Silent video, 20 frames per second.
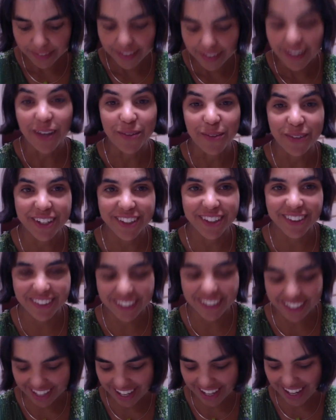And we can
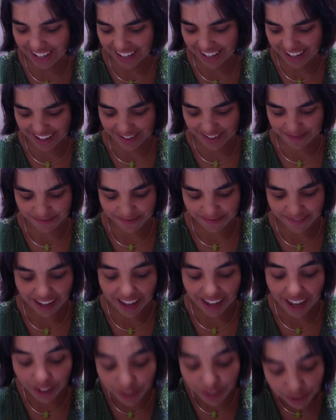look at a
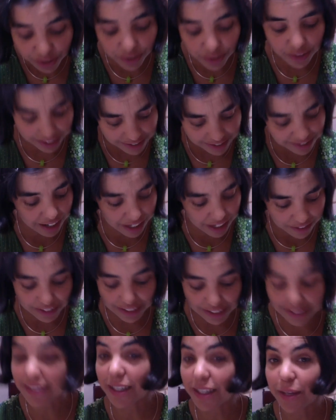haiku that's kind of an
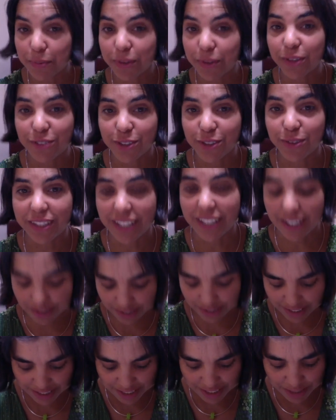example of doing that. So
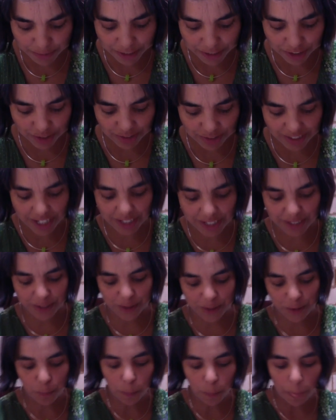this is Basho's
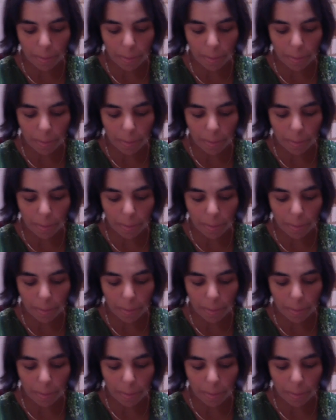haiku.